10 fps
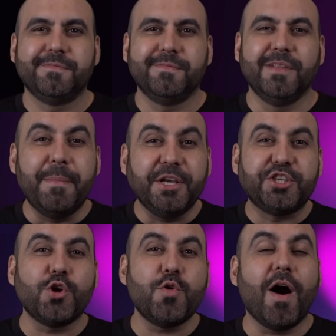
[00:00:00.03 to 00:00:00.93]
Let me
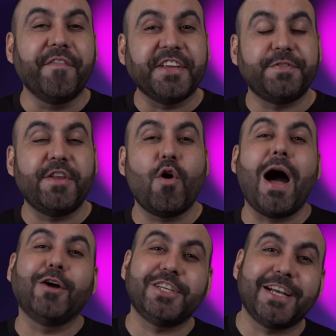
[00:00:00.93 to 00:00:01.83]
show you on this video
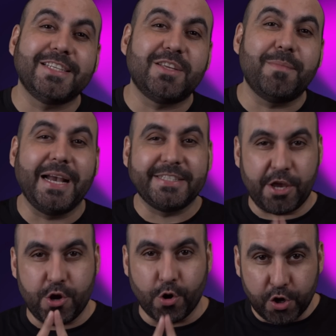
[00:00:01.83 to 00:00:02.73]
how to customize
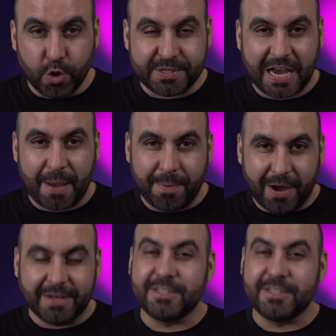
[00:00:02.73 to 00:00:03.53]
your Noupe chatbot.